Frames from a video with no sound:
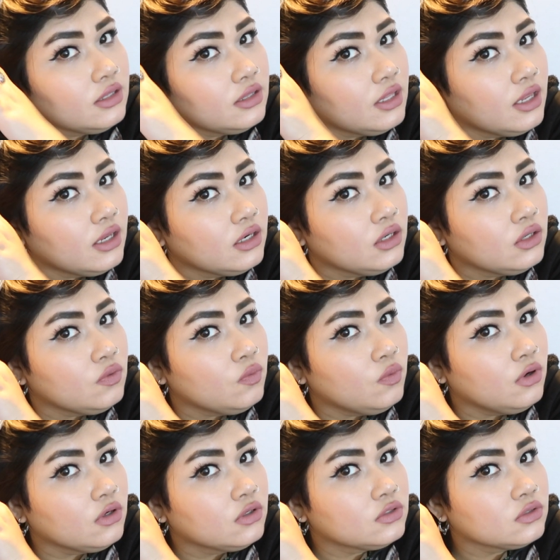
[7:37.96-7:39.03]
that it
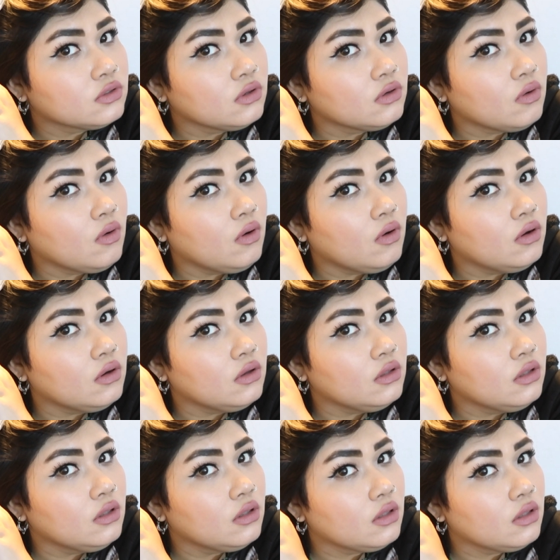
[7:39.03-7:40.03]
works on all